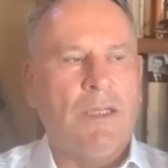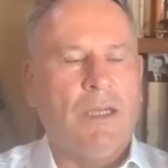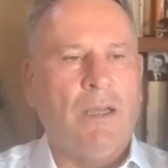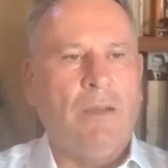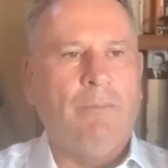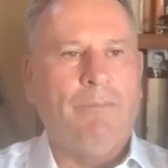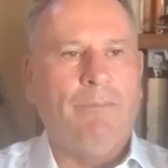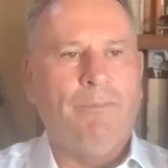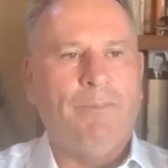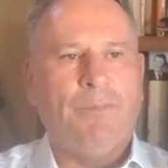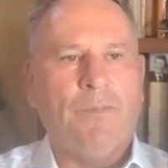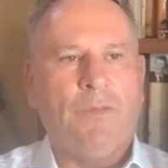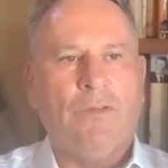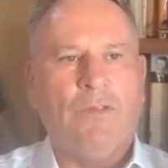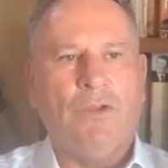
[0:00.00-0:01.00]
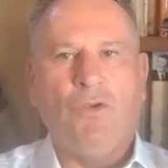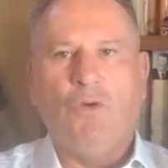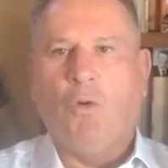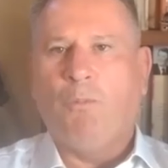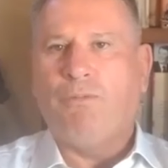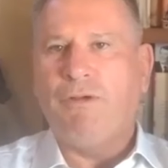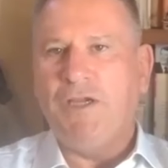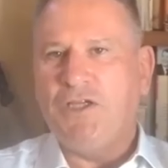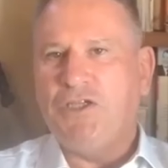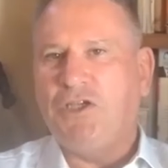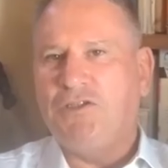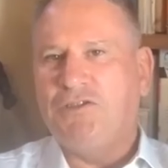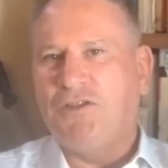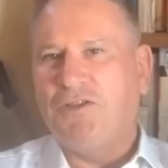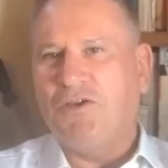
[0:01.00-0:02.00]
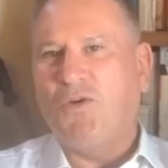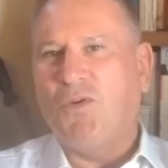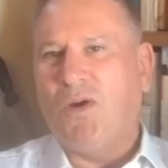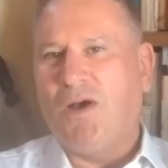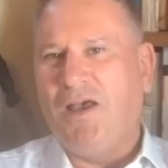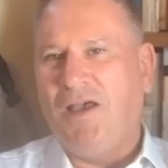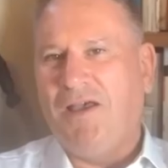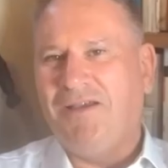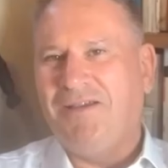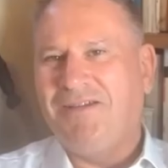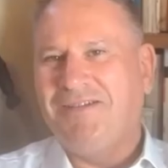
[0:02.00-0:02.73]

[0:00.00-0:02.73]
um, that you're preaching to the choir.